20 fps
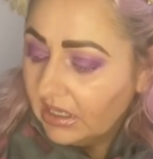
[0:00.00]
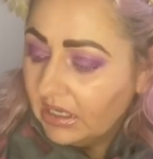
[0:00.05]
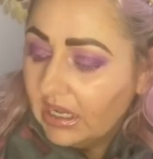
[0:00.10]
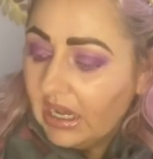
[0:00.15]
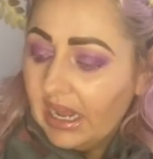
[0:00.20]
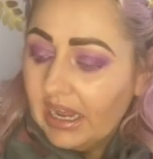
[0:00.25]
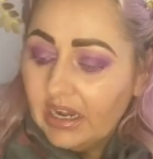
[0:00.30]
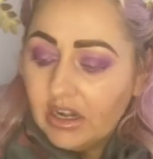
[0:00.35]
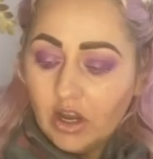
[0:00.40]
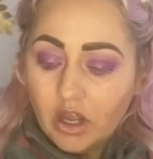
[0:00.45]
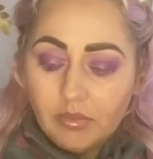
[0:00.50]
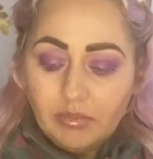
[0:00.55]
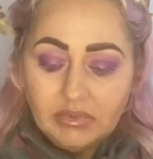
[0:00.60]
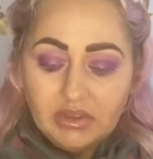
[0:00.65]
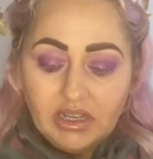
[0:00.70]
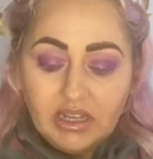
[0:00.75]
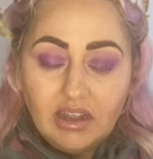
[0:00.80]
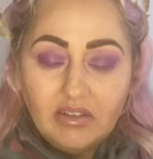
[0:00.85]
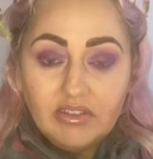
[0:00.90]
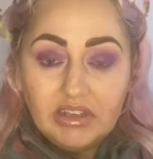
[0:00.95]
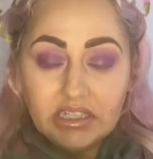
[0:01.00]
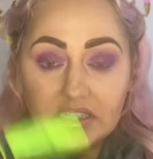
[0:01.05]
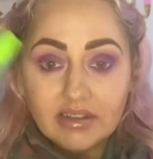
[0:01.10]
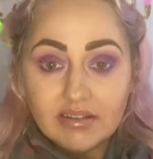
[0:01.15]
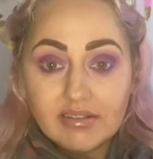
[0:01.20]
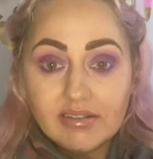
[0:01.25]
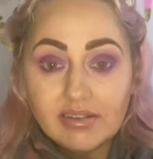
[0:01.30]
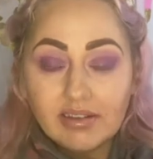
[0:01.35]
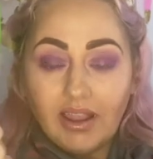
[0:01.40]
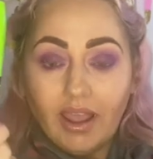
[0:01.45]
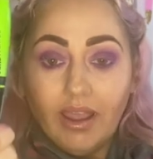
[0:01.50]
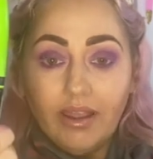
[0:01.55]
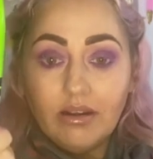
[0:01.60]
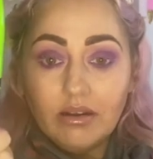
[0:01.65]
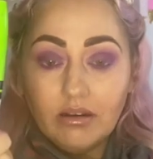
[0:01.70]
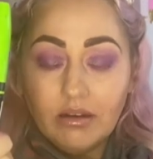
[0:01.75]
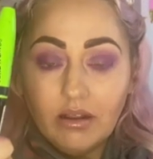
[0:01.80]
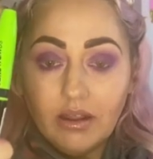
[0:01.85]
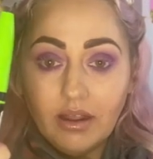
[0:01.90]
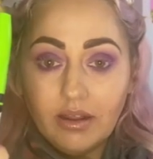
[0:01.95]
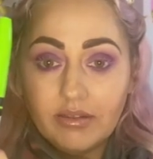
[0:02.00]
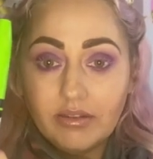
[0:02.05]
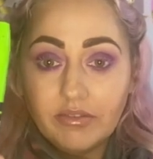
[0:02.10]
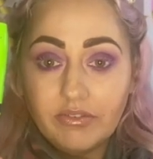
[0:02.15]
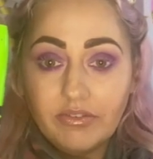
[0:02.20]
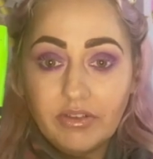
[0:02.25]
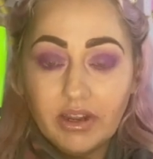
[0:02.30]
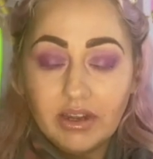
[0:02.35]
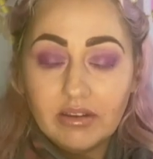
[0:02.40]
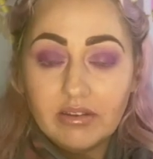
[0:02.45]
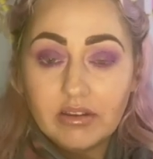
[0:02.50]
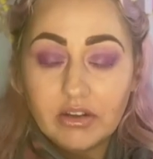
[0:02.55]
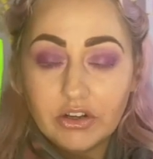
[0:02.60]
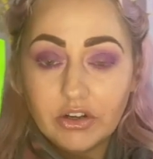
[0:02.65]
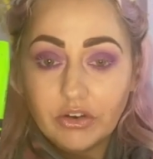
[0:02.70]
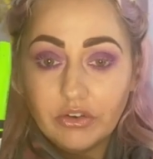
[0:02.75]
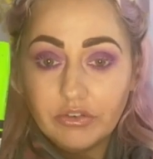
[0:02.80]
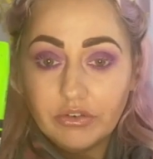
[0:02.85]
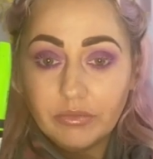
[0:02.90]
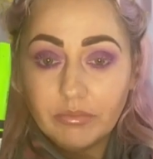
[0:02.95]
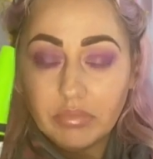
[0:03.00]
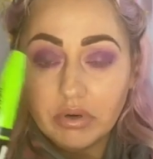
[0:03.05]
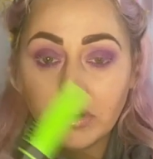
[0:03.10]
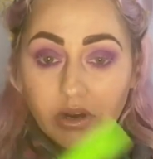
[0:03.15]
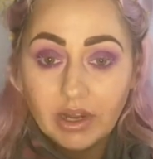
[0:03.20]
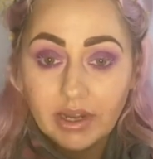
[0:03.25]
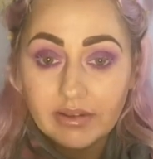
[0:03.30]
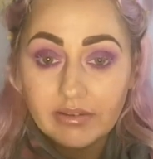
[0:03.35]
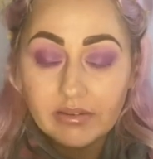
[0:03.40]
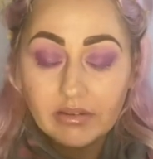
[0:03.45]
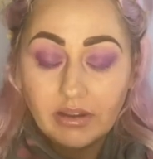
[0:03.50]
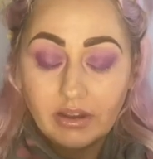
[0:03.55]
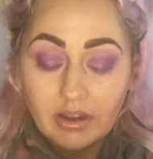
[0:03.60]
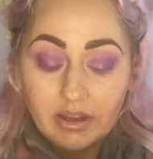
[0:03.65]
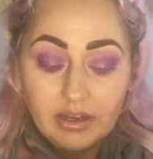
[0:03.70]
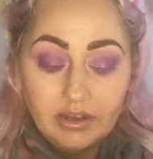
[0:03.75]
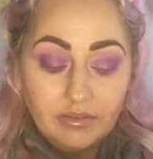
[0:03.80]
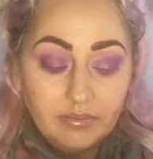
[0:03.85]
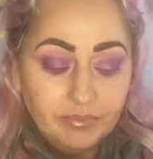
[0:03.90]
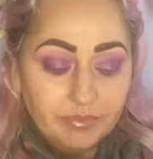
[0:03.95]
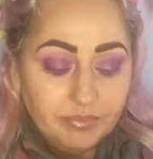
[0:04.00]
And I'm loving this Scandleyes effects that I got from Praline.